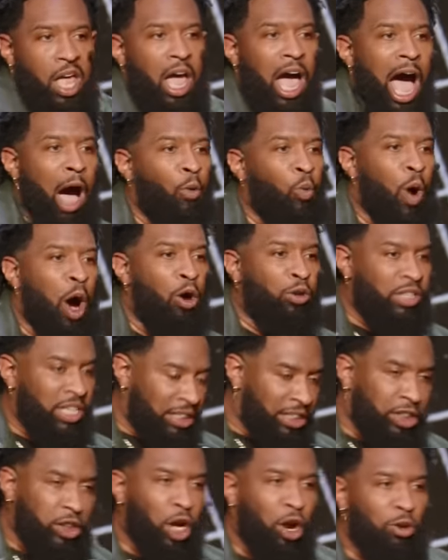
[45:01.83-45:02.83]
I walked in
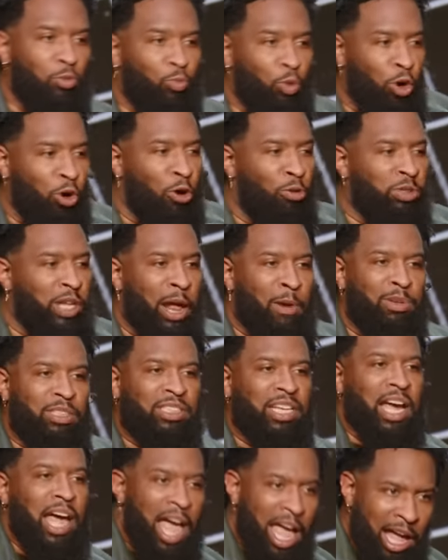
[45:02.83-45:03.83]
certain rooms and they would
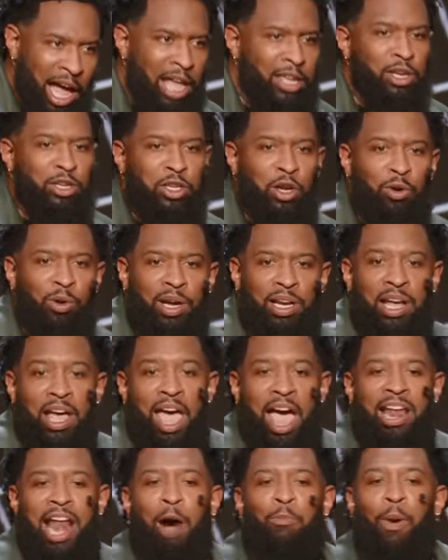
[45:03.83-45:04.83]
say, hey, how you doing?
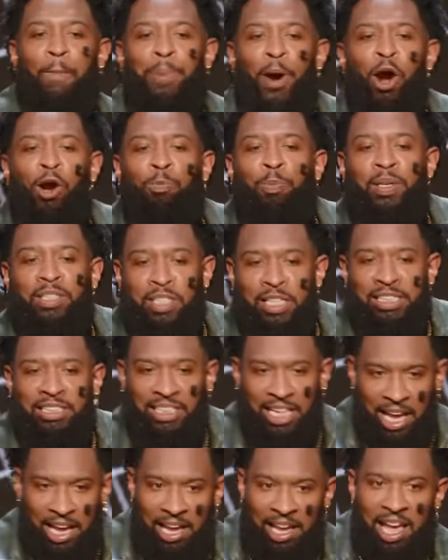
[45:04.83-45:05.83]
And I would purposely
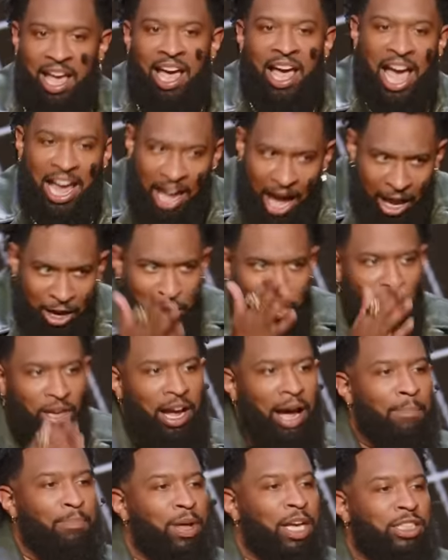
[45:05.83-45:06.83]
say, hey, how you doing?
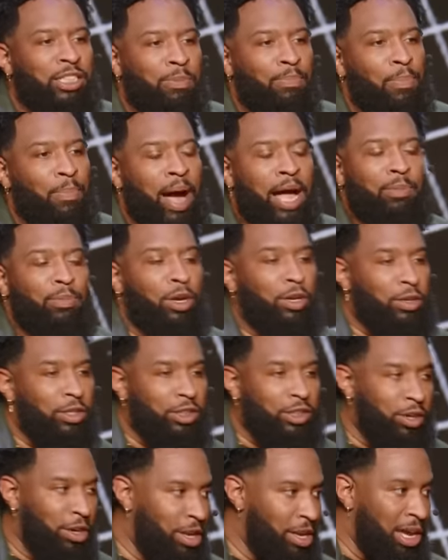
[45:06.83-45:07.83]
God bless you, Mike McClure
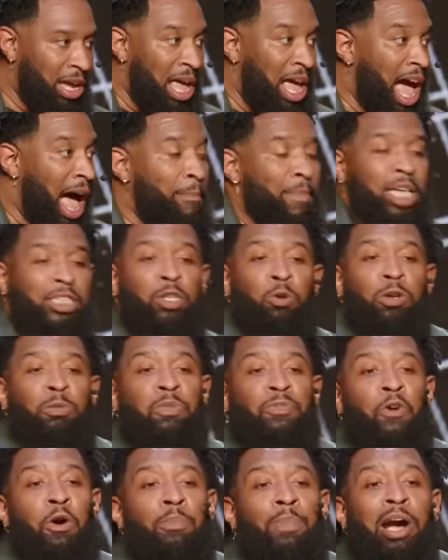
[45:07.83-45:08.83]
Jr. I met you once
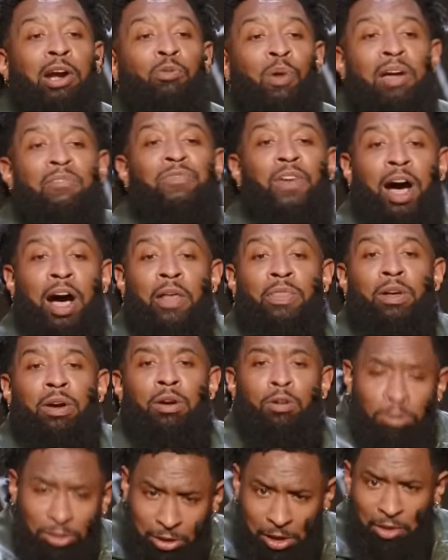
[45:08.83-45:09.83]
before with my grandfather.
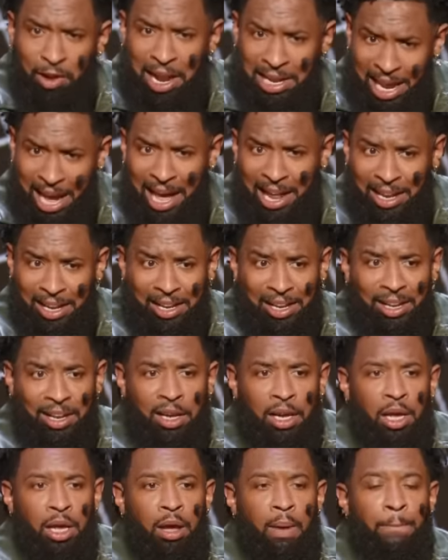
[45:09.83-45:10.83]
Who's your granddaddy?
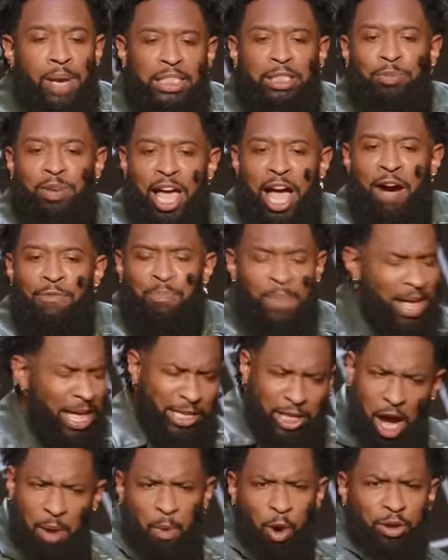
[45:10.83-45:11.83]
Bishop Cal Blair,
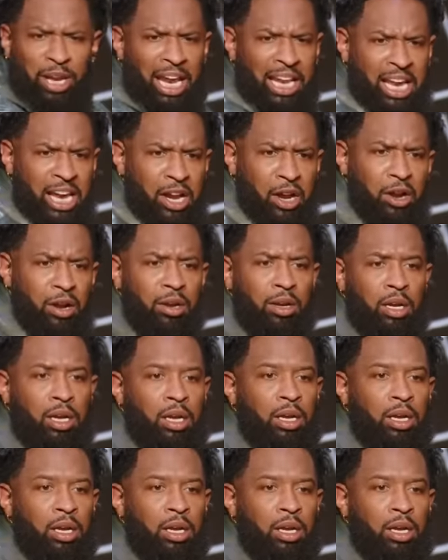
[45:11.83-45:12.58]
come on in here.